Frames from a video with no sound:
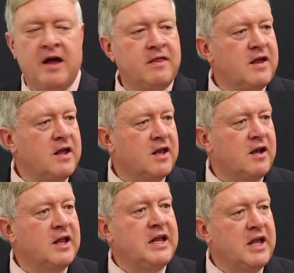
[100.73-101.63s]
I
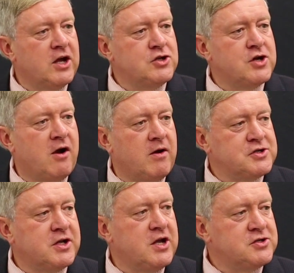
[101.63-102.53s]
think in leading edge
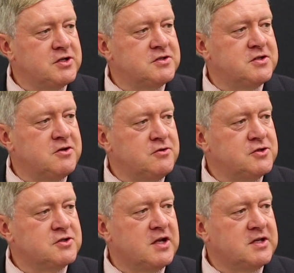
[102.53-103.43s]
higher education
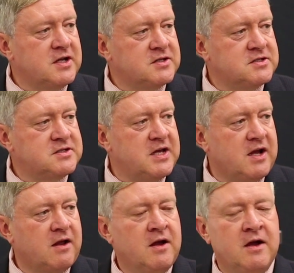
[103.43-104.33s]
institutions like Texas
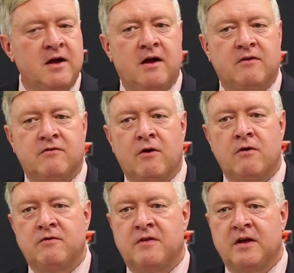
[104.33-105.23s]
Tech, it's
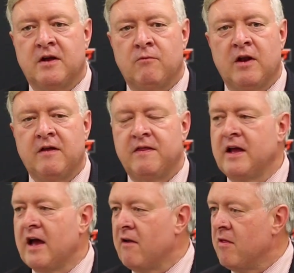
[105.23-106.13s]
those that can really
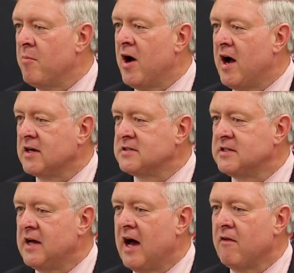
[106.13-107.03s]
think out of the
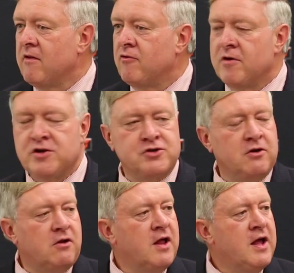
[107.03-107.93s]
box, uh, out of the
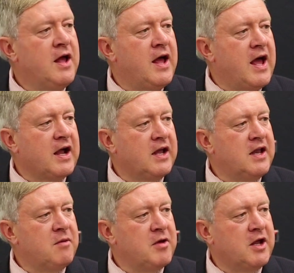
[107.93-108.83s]
traditional
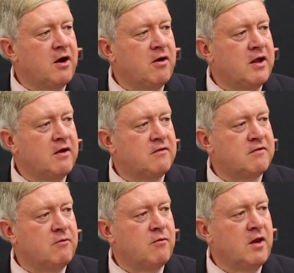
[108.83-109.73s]
academic
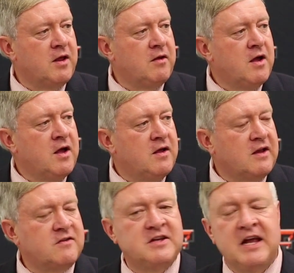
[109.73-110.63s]
areas and really
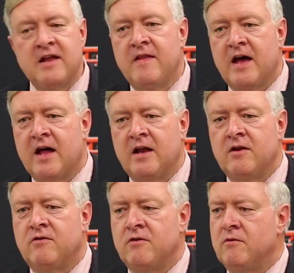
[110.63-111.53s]
extend
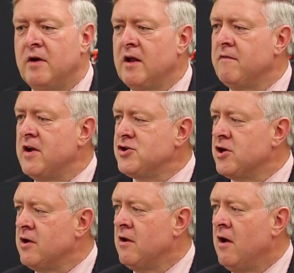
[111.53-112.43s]
that into
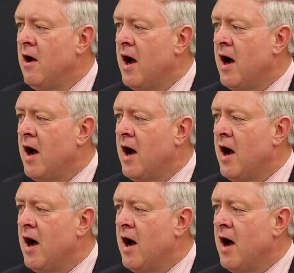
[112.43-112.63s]
innovation